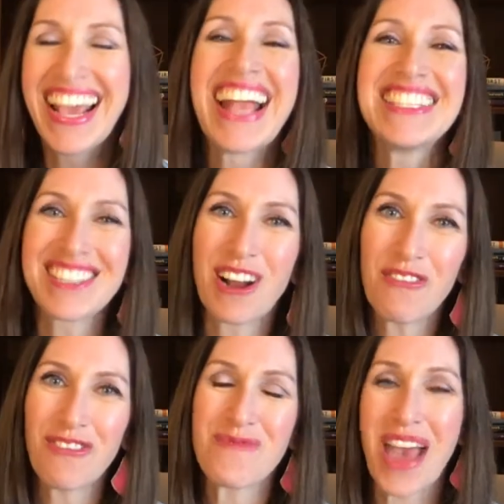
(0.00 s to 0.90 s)
and
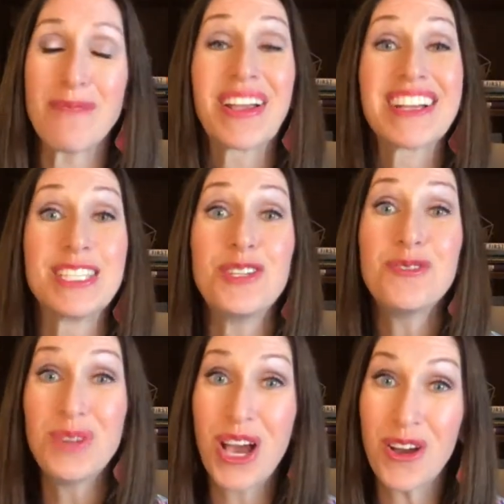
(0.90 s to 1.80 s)
start from that, because
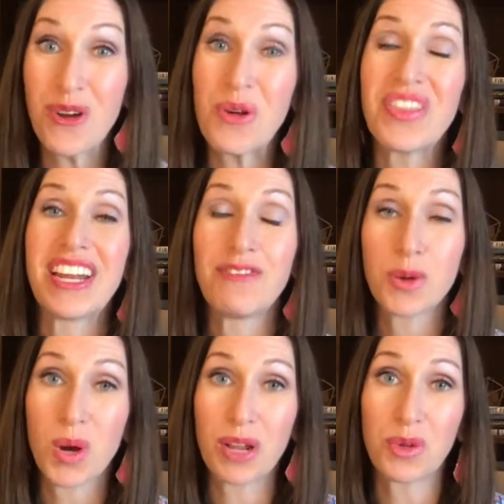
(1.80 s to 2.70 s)
you know that if
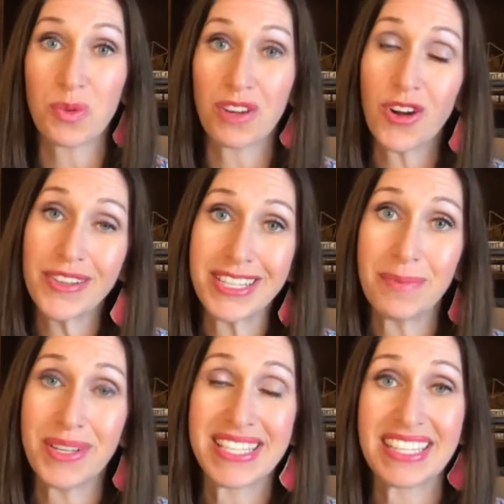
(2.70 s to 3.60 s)
you're working with one of our
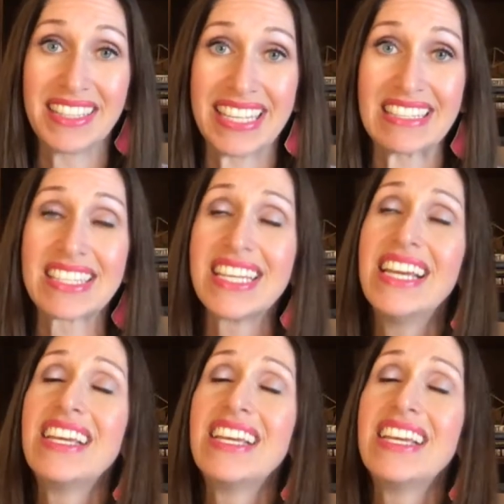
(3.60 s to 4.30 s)
templates, at least,